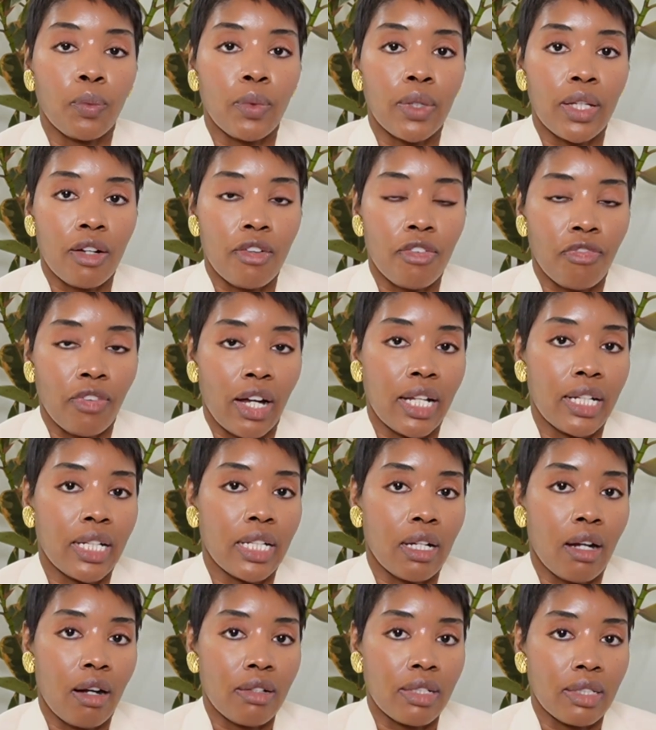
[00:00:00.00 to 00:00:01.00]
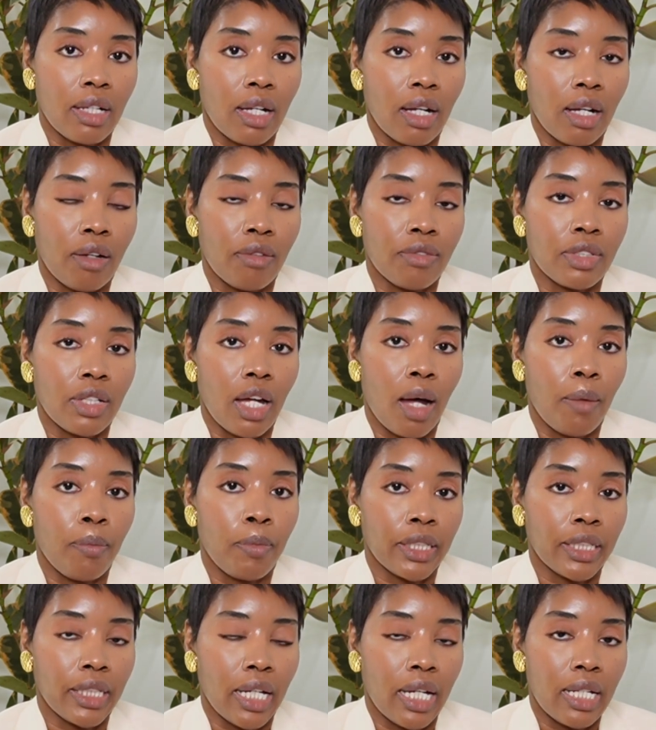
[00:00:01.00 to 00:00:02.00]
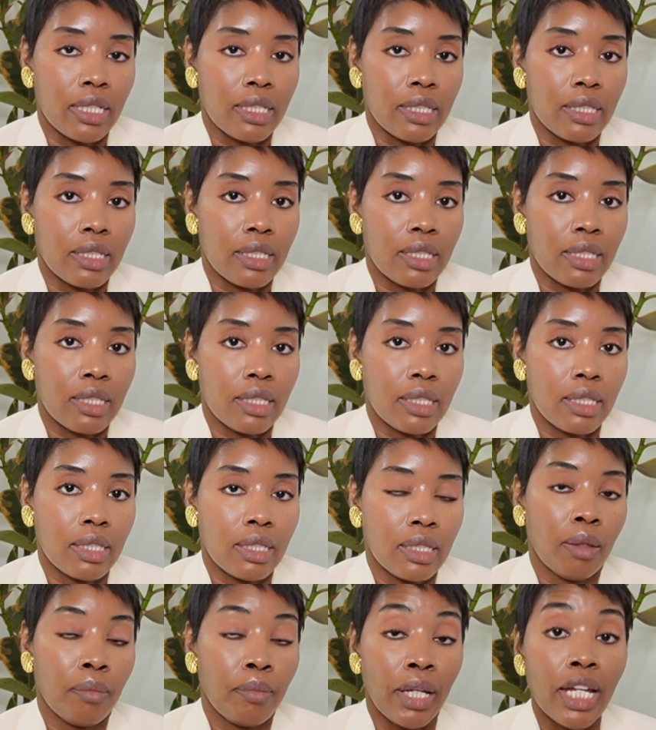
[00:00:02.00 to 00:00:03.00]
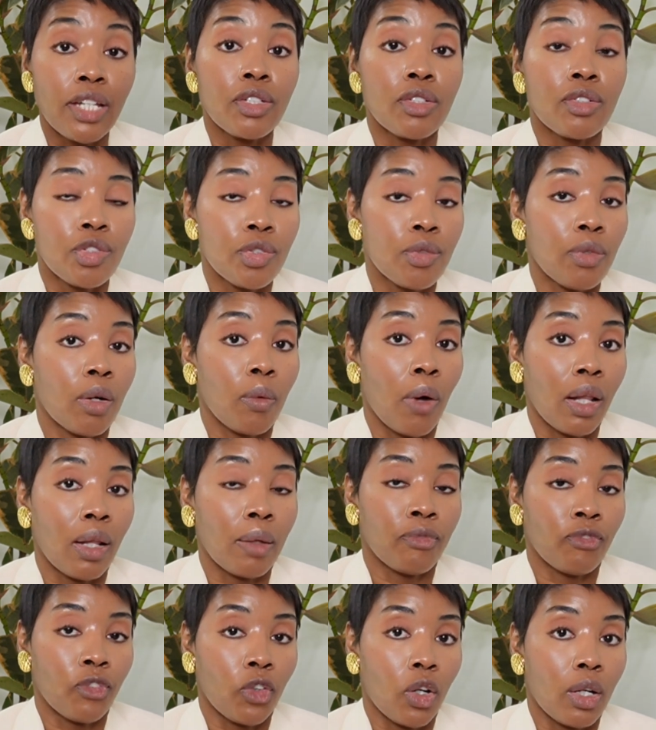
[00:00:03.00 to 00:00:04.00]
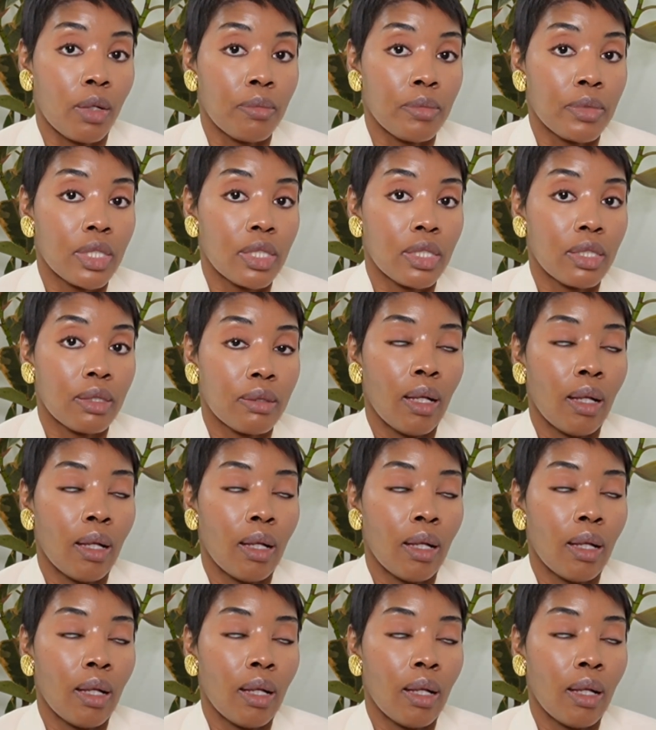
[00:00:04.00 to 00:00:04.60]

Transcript: we are finding ourselves up against patients who are well informed,